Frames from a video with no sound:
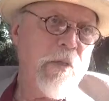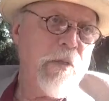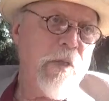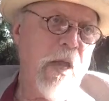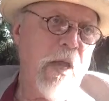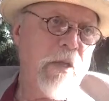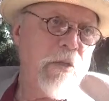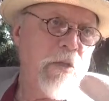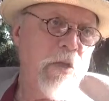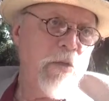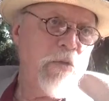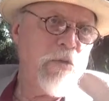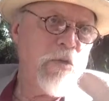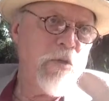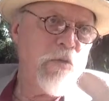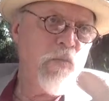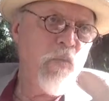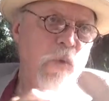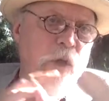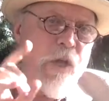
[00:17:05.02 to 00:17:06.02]

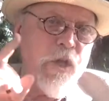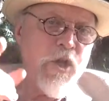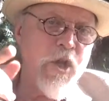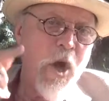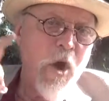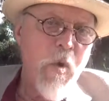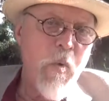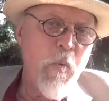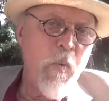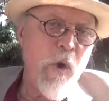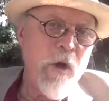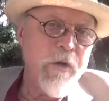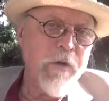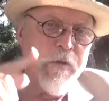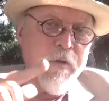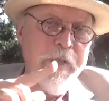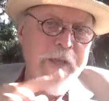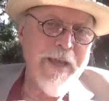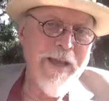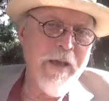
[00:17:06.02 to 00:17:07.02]
diagnosis. We know one
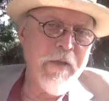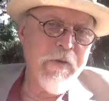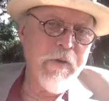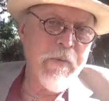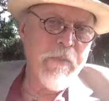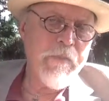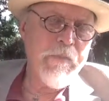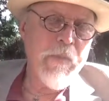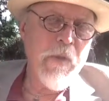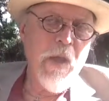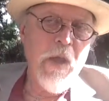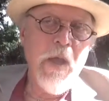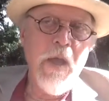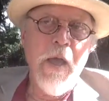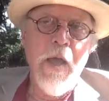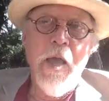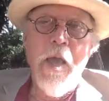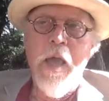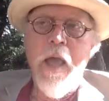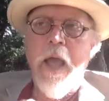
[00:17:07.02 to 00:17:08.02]
or the other.
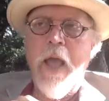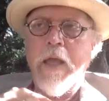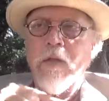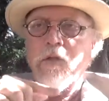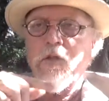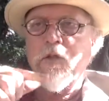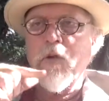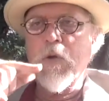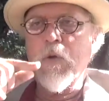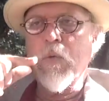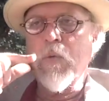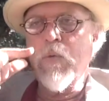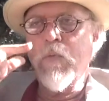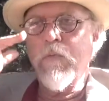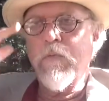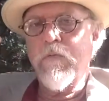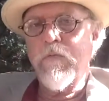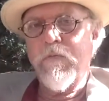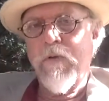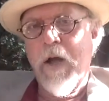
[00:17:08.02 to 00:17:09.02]
And so
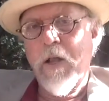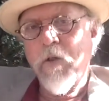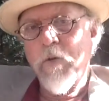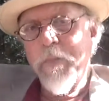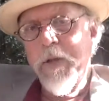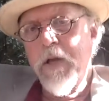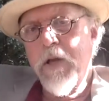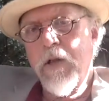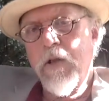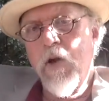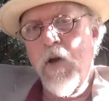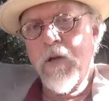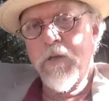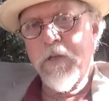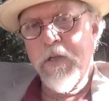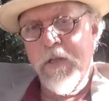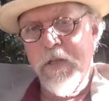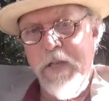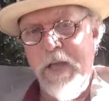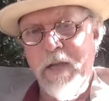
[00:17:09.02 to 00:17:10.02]
follow me along
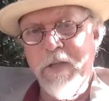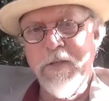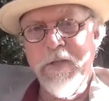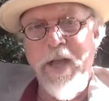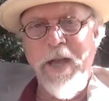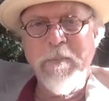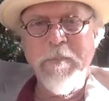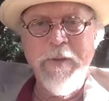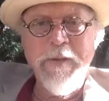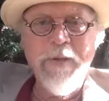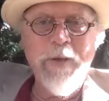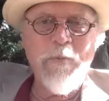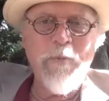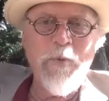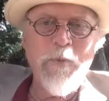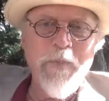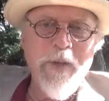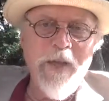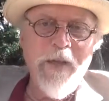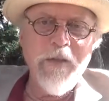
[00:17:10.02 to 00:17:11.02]
to the next segment and
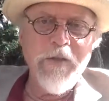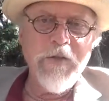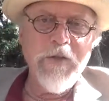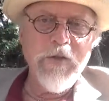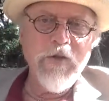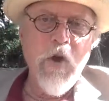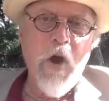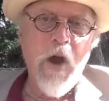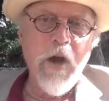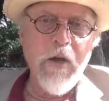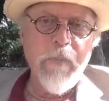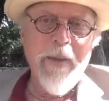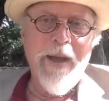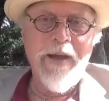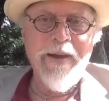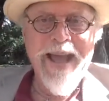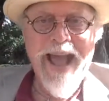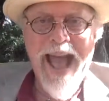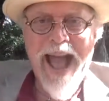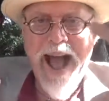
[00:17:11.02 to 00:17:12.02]
we'll begin to talk
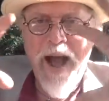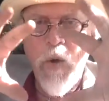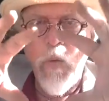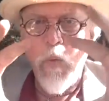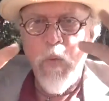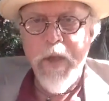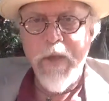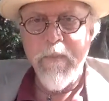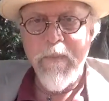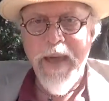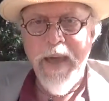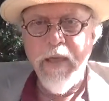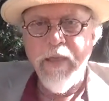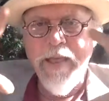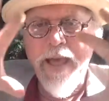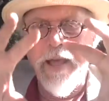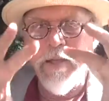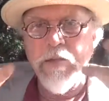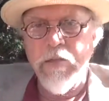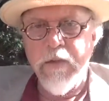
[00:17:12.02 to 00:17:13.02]
about how we make
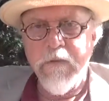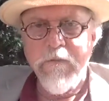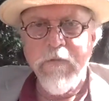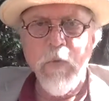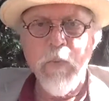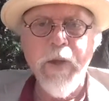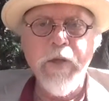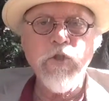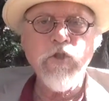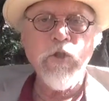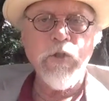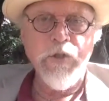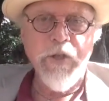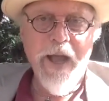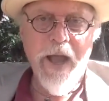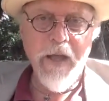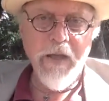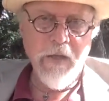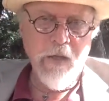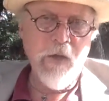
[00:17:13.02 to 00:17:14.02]
that differential
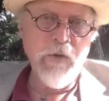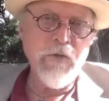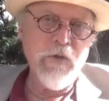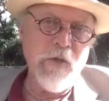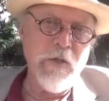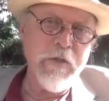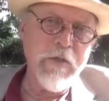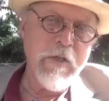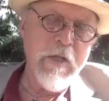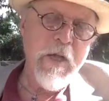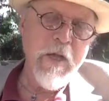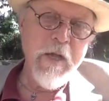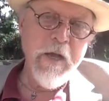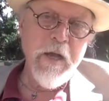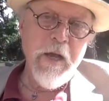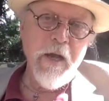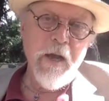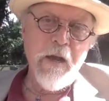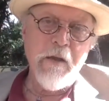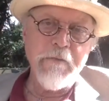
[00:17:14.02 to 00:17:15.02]
diagnosis
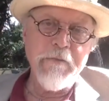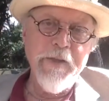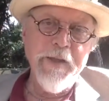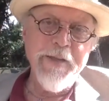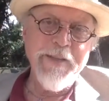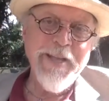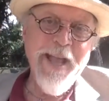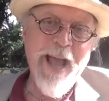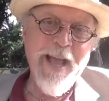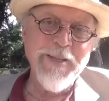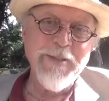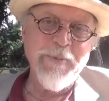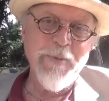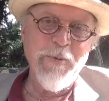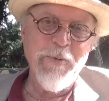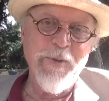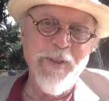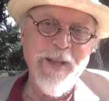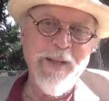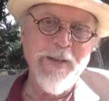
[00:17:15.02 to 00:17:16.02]
of the
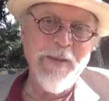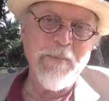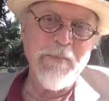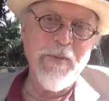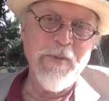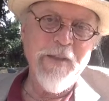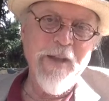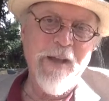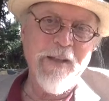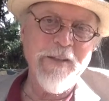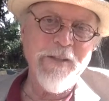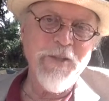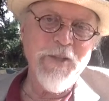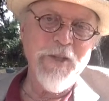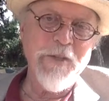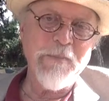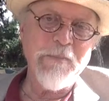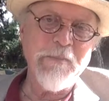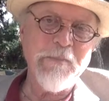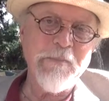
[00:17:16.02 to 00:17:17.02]
attachment-related pathology.